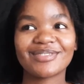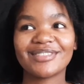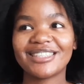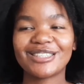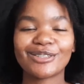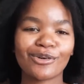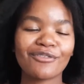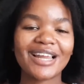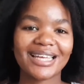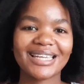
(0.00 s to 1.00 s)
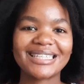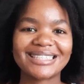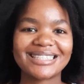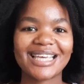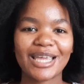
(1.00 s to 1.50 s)
it's sort of like an
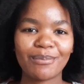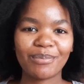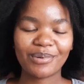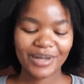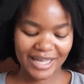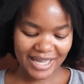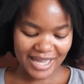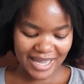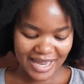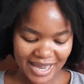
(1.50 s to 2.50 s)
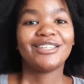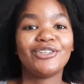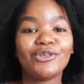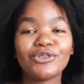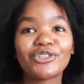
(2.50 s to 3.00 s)
escape.
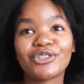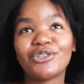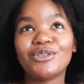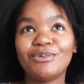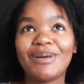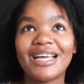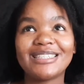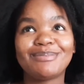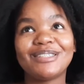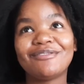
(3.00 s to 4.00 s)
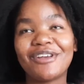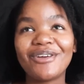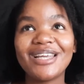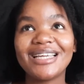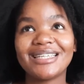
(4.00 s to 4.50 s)
YouTube has been
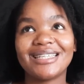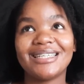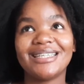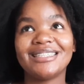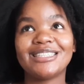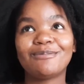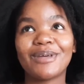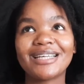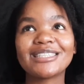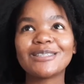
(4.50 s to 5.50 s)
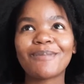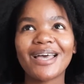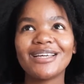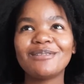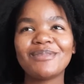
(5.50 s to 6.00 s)
has
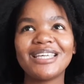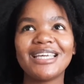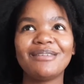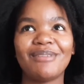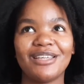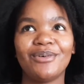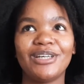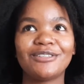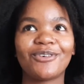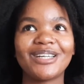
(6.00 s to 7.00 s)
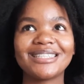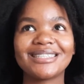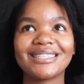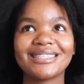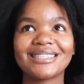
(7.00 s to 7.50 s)
inspired me in many ways. For
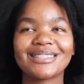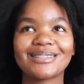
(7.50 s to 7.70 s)
instance,